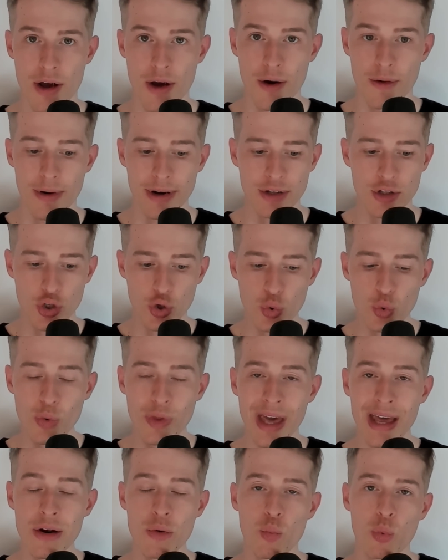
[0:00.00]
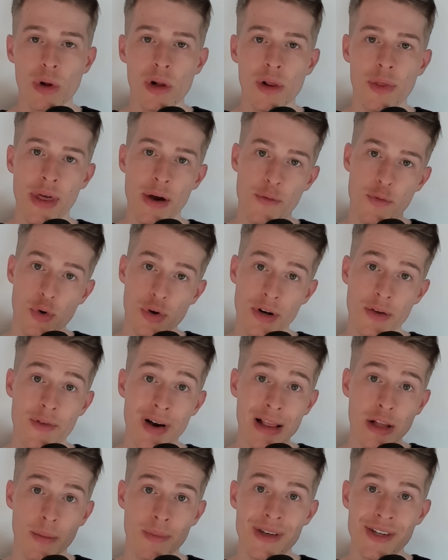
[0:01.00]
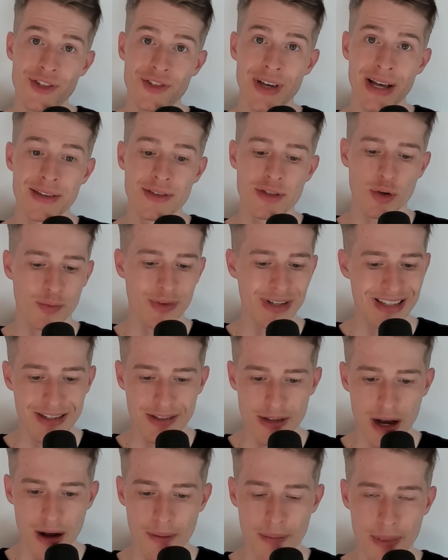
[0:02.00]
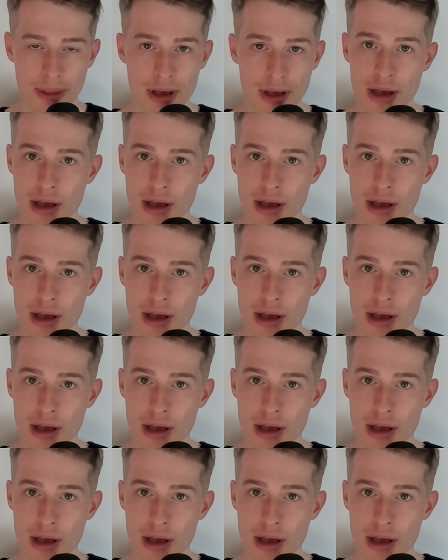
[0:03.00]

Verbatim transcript: Right? You then will therefore develop this sense of it's done,